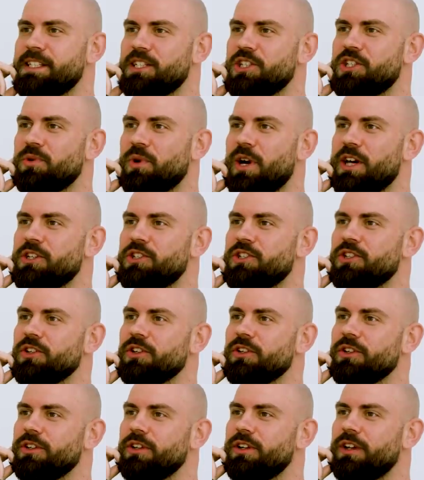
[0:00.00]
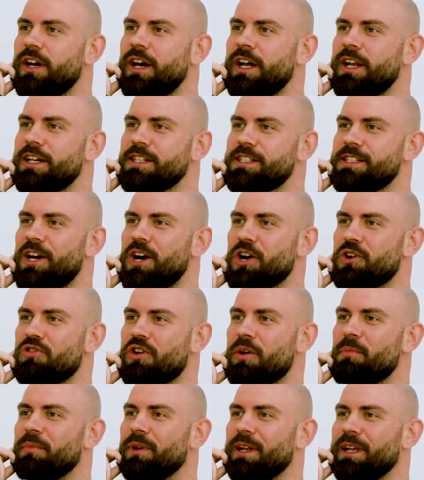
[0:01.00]
situation and I start
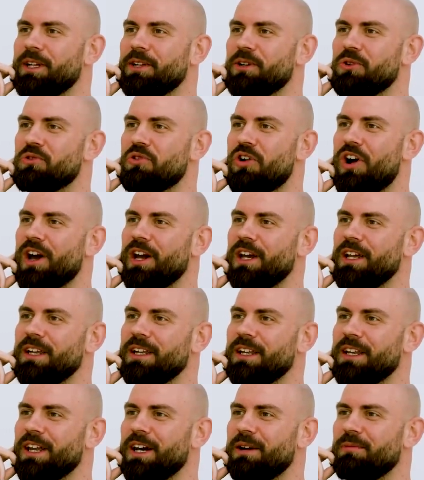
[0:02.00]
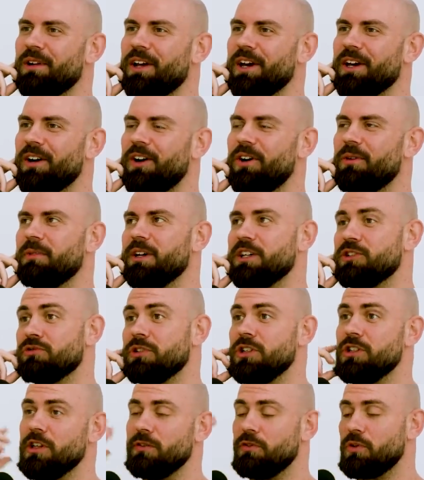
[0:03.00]
crumbling and crying and I'm like, oh, mate, it's
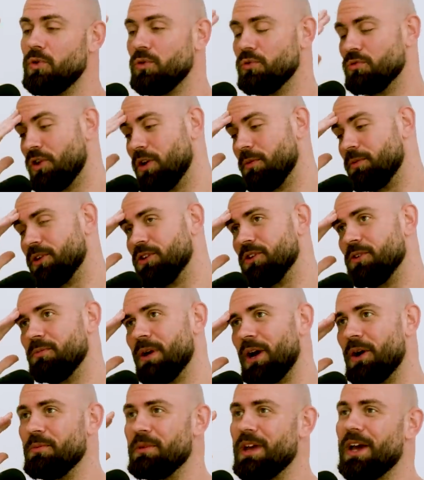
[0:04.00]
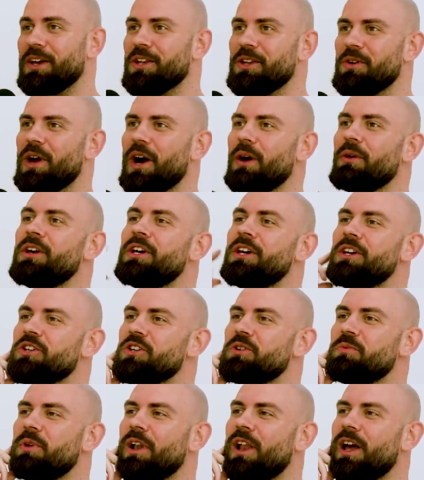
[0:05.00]
really difficult, Rob. Can you bail me out? Can you help?
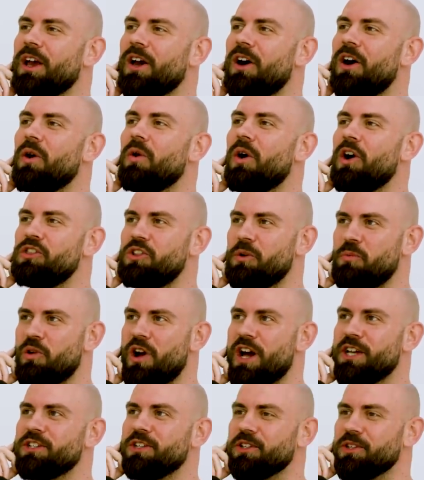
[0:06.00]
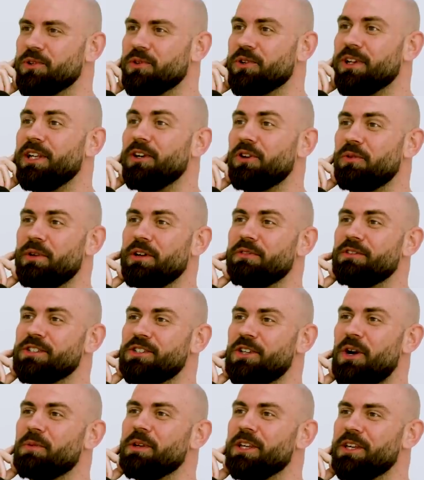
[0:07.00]
You'd be like, oh, under pressure, you're a little bit of a
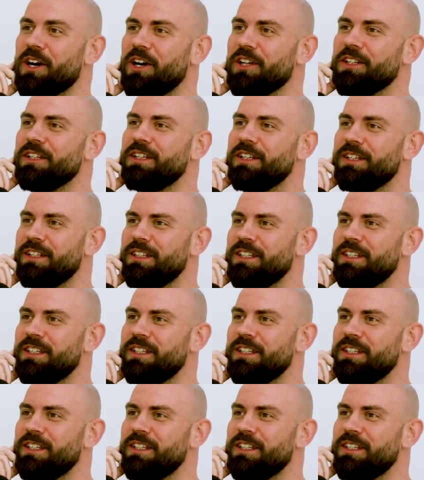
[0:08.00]
soppy cunt